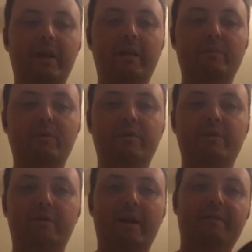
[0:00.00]
and moved
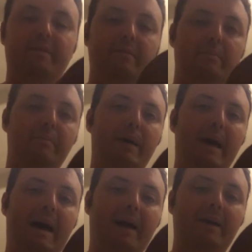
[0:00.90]
it around to the
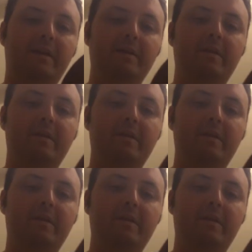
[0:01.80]
back.